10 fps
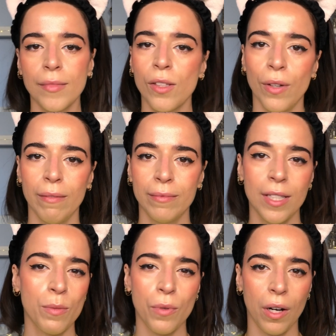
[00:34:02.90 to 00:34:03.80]
So yeah,
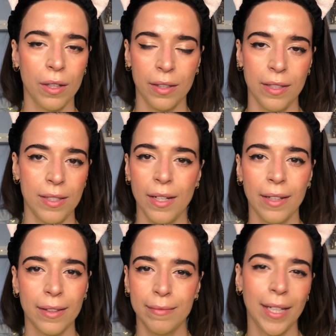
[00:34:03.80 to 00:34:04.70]
this product is
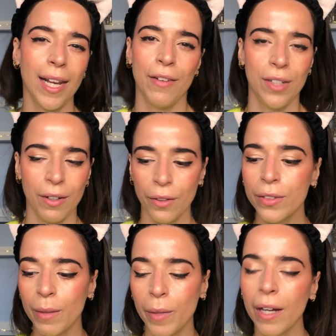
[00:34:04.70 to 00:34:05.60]
like 11 out of
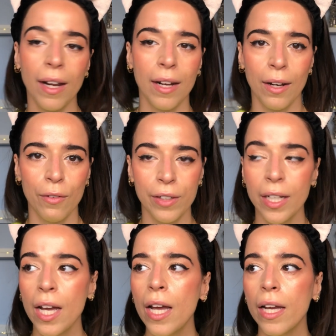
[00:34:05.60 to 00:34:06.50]
10. I love it.
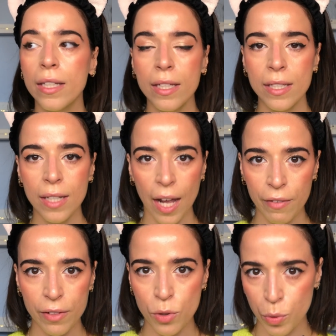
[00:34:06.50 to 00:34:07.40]
It doesn't
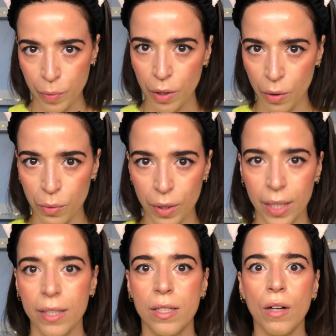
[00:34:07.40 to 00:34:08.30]
have a super hold,
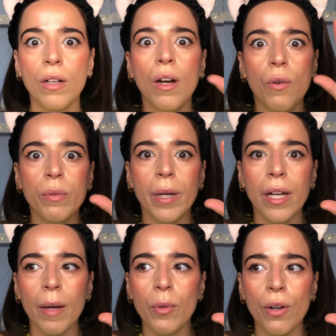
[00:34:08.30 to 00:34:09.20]
like it's not gonna hold my
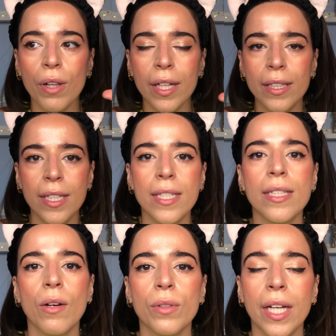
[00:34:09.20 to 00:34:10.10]
eyebrow like this,
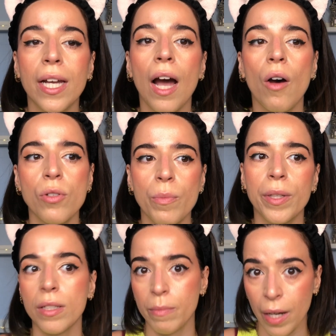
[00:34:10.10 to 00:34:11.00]
though. They also,
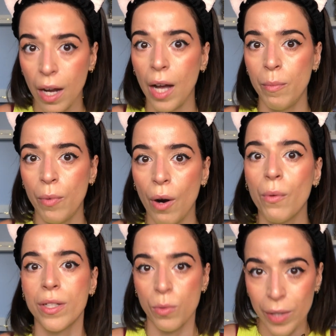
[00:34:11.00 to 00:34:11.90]
because my eyebrow
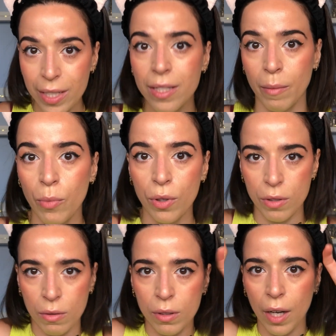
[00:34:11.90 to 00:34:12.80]
is really stubborn,
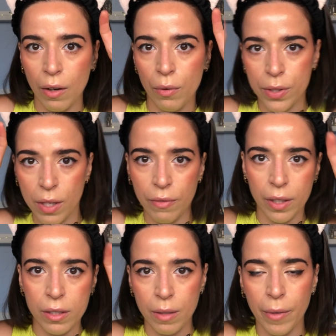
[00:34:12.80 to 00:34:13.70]
so I always have
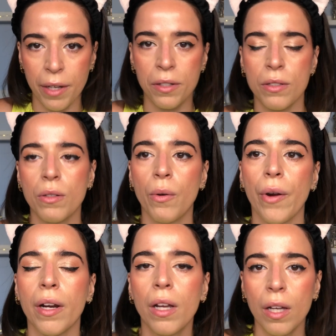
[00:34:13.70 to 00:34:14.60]
like some hairs
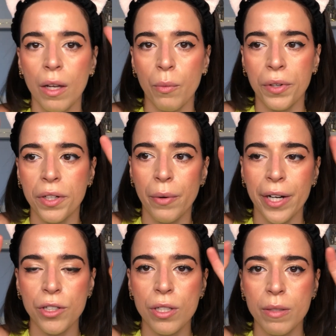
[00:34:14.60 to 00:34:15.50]
going in weird
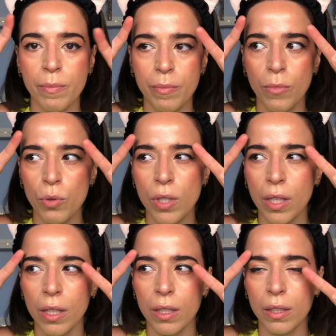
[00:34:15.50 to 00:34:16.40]
directions, mostly
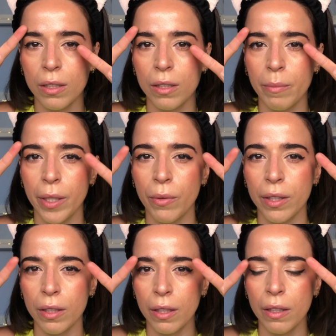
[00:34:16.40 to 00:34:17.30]
here in the middle
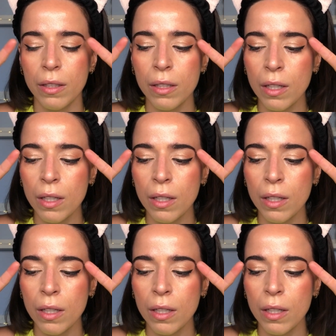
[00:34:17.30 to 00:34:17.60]
and the end.